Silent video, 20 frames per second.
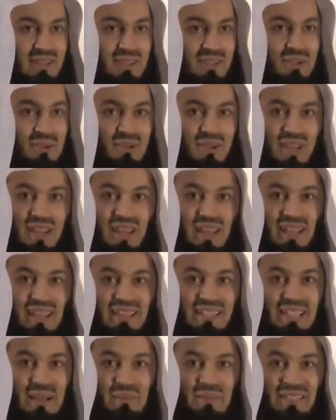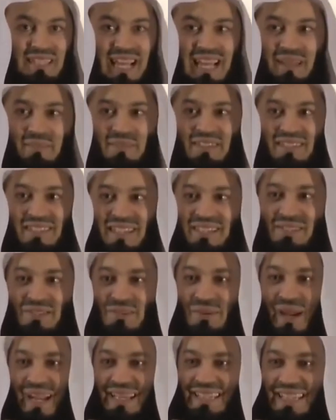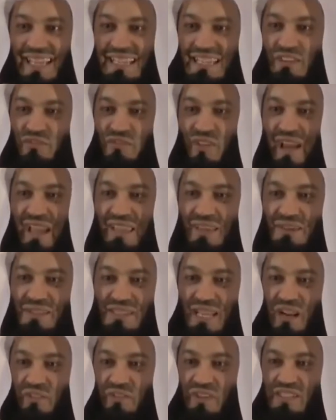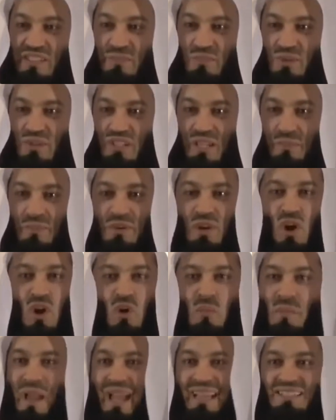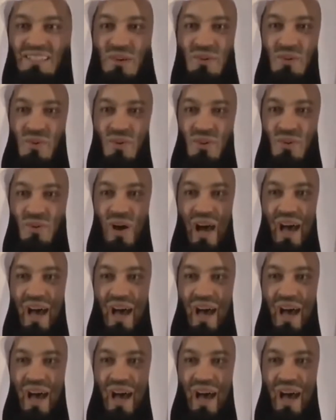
So Sometimes just to identify yourself as a Muslim, no matter who you